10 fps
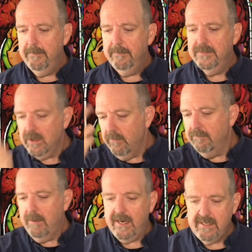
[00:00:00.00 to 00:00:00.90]
So
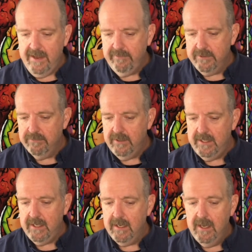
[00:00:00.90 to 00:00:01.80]
back to Evelyn's
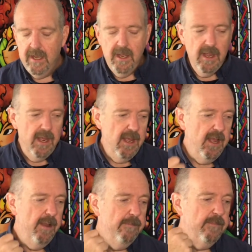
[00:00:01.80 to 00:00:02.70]
reading.
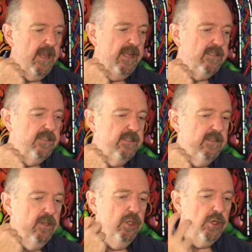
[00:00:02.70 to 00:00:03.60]
It's
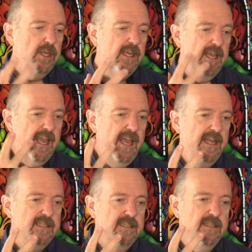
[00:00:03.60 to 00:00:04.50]
looking
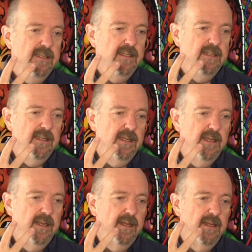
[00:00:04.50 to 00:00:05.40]
at
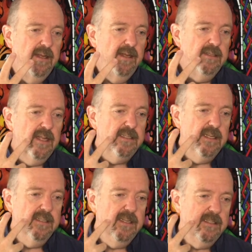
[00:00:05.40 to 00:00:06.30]

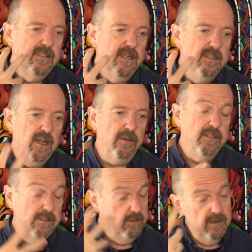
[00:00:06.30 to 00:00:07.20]
it's adults.
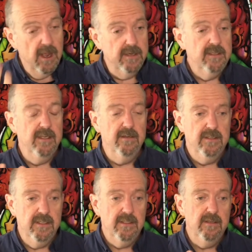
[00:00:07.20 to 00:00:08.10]
It's her aunt and her
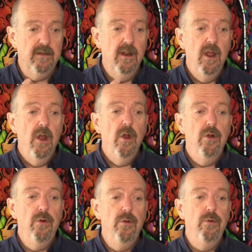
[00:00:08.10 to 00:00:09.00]
sister,
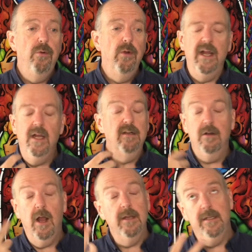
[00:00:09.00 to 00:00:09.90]

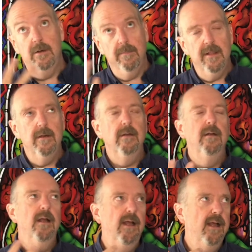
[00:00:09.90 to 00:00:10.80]
her aunt and her mother,
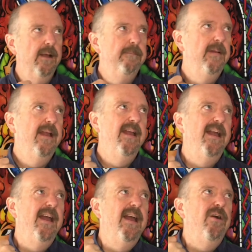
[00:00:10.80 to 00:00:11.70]

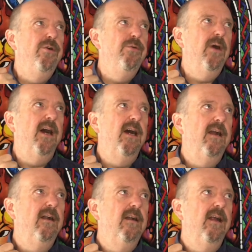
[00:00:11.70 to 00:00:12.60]
who
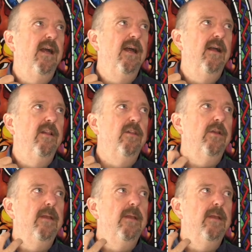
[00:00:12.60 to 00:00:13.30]
are looking